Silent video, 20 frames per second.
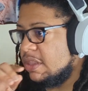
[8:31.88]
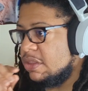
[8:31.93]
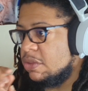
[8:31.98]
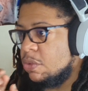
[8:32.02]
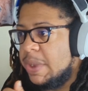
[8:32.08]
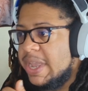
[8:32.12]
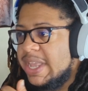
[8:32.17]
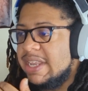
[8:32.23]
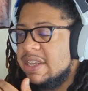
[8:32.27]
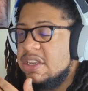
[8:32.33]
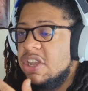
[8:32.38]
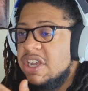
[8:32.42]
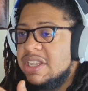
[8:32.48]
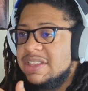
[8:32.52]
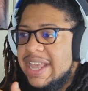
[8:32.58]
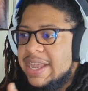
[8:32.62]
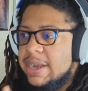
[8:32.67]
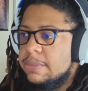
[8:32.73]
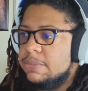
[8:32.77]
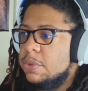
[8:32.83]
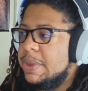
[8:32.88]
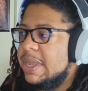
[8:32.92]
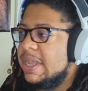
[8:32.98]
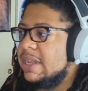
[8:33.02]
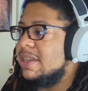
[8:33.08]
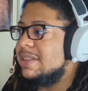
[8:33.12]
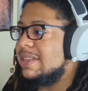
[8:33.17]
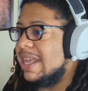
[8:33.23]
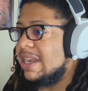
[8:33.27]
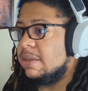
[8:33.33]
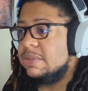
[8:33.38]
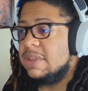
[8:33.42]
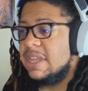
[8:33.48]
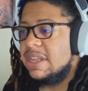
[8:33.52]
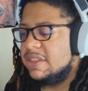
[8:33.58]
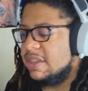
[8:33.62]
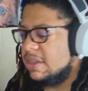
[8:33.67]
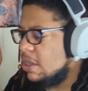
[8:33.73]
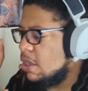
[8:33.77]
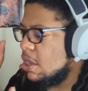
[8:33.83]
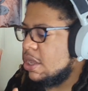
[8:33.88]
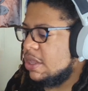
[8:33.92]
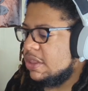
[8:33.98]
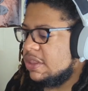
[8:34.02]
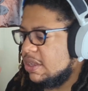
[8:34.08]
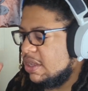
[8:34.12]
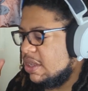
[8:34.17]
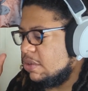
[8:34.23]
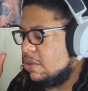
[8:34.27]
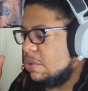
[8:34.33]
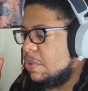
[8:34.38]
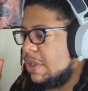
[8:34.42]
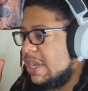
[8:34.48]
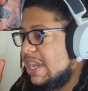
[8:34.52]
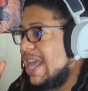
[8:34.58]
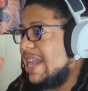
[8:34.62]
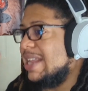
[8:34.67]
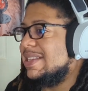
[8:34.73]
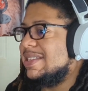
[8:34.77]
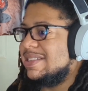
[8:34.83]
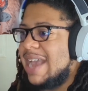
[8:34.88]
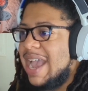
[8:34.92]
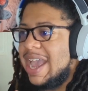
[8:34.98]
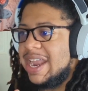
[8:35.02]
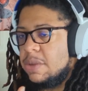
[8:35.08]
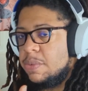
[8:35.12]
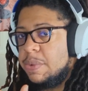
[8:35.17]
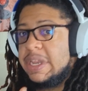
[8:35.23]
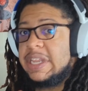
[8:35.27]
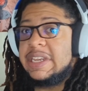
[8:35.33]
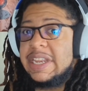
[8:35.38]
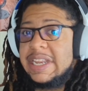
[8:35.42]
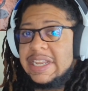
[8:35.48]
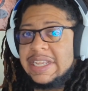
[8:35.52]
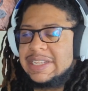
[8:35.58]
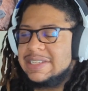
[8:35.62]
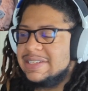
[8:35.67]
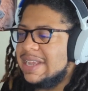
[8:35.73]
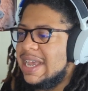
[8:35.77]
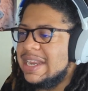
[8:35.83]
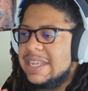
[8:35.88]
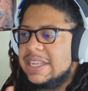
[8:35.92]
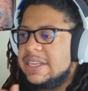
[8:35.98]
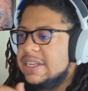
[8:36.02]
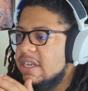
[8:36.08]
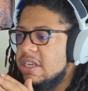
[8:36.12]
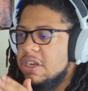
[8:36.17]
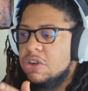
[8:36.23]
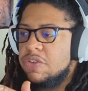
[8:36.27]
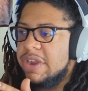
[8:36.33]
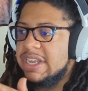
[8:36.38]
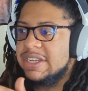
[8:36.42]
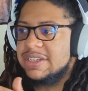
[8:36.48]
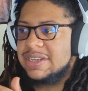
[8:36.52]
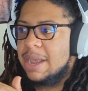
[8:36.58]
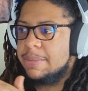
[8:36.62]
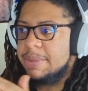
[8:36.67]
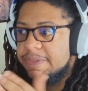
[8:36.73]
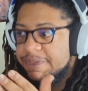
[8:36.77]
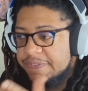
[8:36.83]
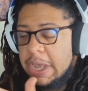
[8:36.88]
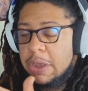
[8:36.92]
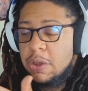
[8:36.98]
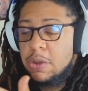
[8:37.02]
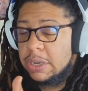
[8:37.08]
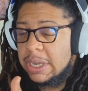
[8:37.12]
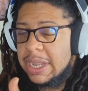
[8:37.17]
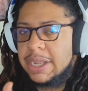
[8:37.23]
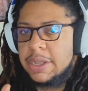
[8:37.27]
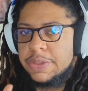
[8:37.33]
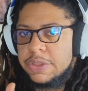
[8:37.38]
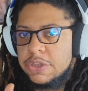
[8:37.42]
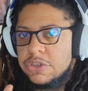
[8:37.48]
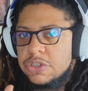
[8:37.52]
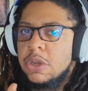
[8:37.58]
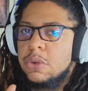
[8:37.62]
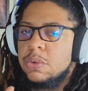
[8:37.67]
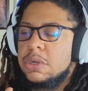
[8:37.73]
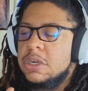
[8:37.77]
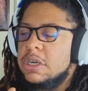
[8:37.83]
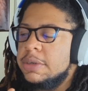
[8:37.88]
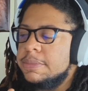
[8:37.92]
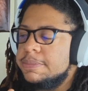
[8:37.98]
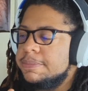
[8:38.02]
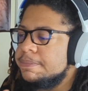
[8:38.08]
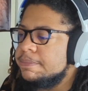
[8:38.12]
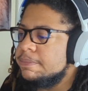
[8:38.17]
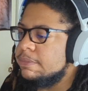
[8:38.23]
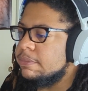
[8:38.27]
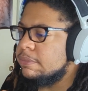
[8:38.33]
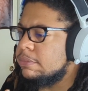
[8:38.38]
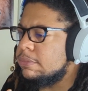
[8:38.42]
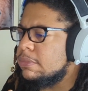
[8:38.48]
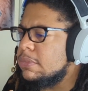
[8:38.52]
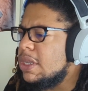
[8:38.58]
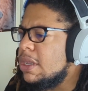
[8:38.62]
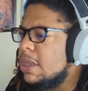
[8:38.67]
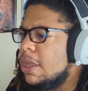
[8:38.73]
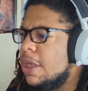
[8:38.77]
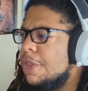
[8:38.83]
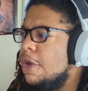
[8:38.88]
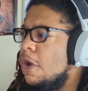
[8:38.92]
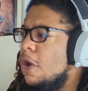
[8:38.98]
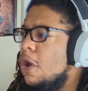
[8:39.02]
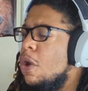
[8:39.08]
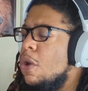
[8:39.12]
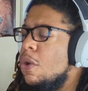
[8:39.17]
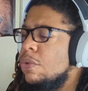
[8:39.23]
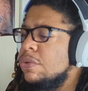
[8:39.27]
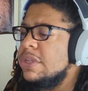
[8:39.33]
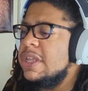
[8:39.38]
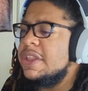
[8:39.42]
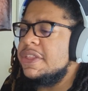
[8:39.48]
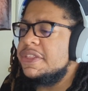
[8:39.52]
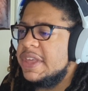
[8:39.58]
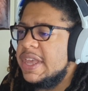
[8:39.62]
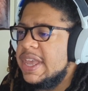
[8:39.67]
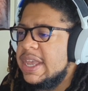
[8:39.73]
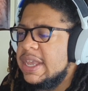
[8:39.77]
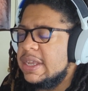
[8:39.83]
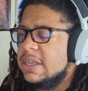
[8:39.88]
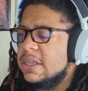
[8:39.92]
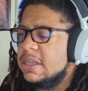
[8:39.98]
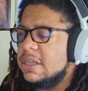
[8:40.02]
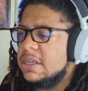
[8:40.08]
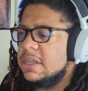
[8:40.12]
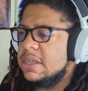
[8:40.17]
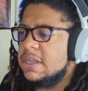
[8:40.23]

the way he looked at him, the way he looked at him, the, the the when he got excited, when he didn't get excited, he did a great job. He felt like the Joker. The only thing